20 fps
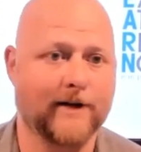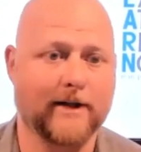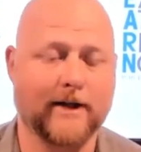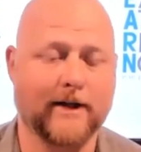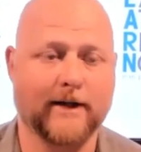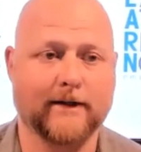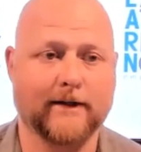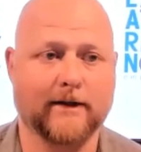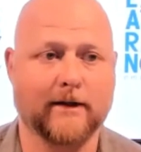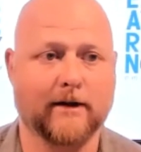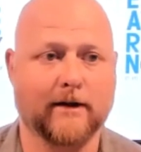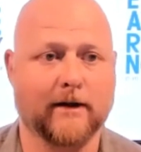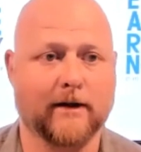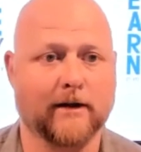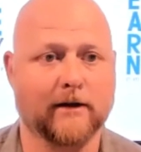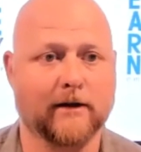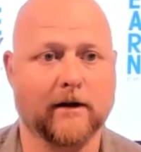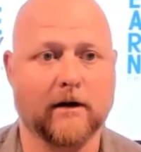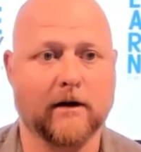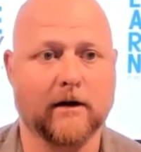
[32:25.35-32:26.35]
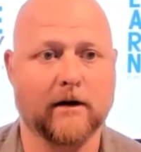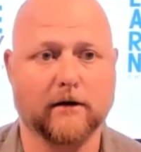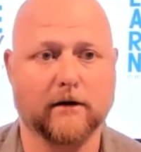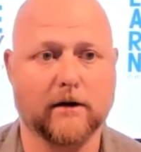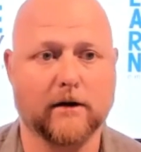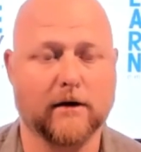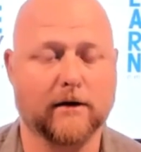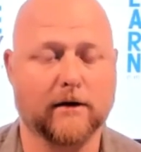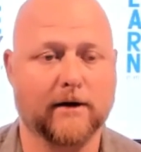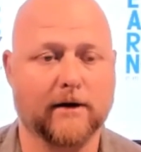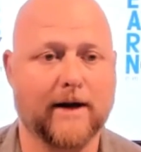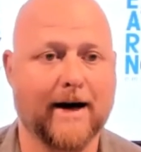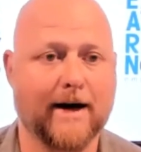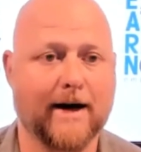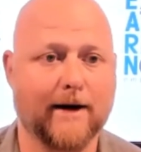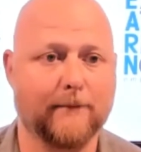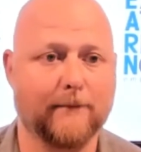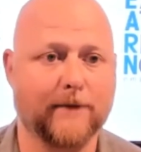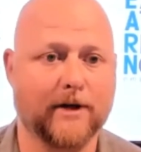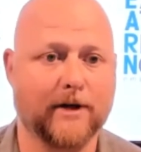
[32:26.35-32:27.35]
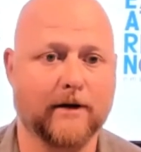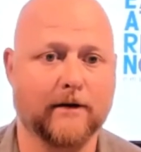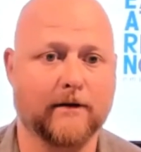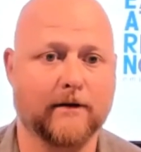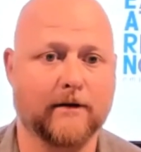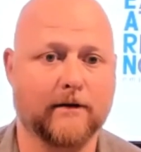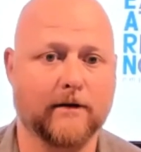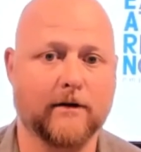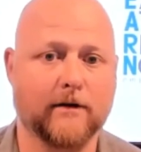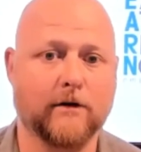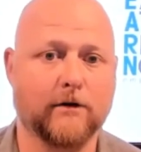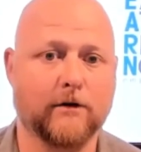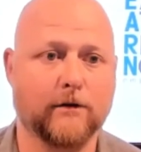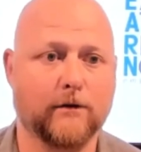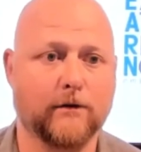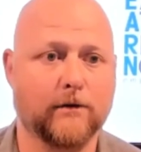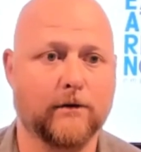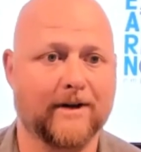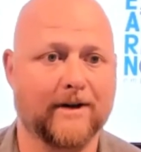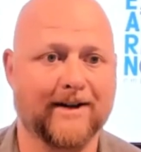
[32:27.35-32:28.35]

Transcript: It takes a long, long time to do.